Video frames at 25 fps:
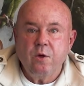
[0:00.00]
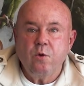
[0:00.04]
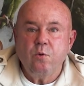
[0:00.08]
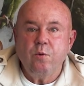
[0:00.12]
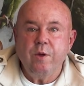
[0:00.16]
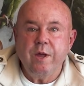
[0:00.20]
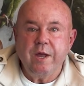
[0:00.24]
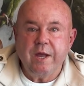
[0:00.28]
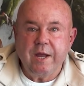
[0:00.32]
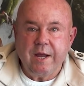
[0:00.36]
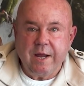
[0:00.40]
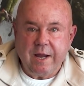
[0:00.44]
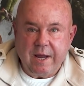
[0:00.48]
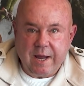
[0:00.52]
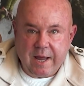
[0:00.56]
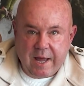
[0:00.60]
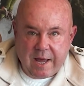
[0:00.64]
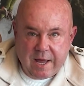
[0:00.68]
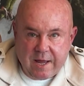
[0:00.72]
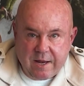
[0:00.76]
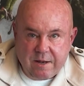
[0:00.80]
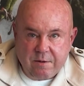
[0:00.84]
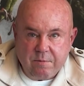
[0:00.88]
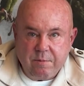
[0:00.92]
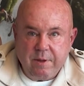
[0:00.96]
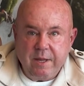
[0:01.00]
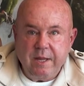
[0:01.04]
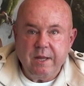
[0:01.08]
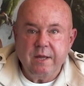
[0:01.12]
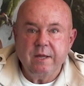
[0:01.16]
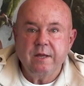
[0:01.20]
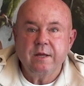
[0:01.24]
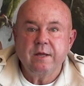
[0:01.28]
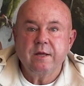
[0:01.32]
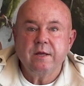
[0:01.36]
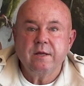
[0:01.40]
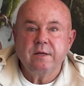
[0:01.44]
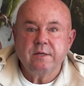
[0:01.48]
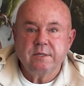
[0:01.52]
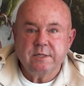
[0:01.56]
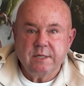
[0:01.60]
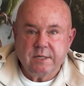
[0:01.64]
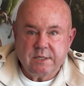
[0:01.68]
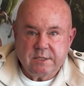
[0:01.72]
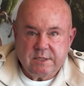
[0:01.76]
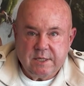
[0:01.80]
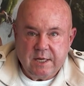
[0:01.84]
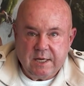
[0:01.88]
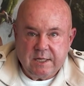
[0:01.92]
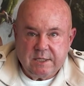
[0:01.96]
we can be
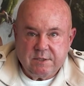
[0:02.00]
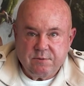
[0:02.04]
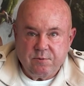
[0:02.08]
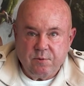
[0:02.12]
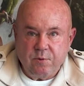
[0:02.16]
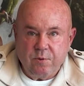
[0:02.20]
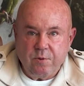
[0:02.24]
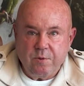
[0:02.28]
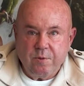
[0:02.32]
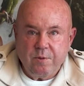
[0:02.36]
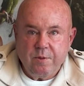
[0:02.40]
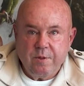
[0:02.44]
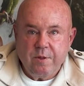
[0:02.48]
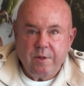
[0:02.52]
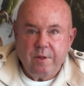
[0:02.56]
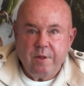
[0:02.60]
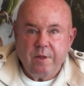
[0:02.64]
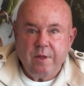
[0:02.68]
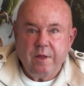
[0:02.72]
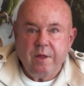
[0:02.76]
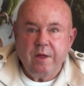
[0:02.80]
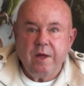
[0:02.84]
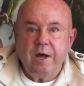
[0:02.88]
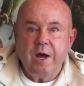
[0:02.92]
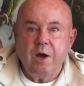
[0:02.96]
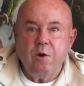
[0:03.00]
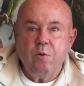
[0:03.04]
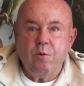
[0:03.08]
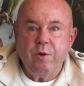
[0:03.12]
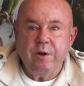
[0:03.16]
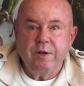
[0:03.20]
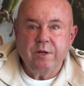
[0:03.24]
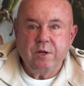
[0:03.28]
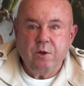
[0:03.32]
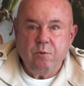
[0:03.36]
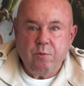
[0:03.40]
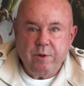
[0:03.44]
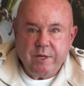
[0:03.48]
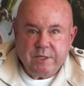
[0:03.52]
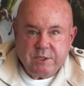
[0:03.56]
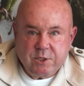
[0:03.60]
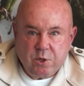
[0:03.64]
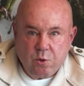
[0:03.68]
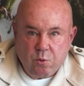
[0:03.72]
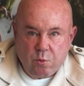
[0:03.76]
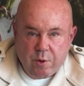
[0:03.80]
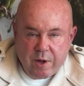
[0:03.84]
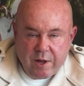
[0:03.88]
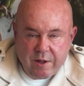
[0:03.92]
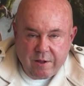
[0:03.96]
successful. I want to wish you
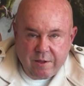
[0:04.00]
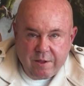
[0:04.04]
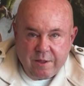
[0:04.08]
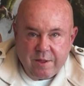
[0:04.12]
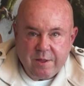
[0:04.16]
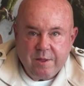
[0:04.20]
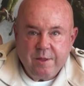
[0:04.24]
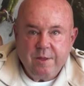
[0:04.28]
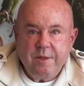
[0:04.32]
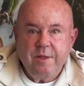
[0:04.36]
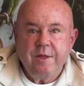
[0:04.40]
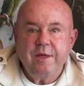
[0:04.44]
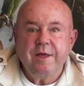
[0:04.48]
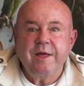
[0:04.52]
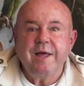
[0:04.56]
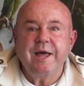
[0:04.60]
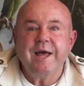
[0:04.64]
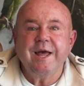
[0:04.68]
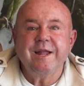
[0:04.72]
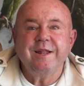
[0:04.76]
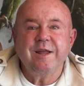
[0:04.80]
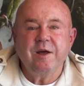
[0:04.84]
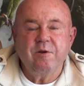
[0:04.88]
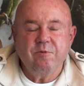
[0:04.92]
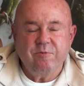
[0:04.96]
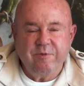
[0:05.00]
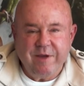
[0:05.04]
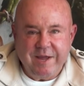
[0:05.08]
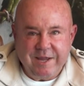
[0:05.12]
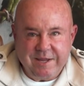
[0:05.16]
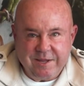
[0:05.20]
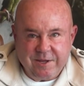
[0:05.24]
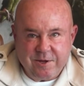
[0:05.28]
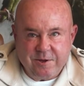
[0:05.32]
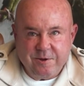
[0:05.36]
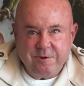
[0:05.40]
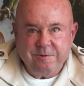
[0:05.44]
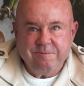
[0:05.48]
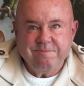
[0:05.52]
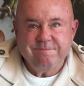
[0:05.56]
well, and I thank you.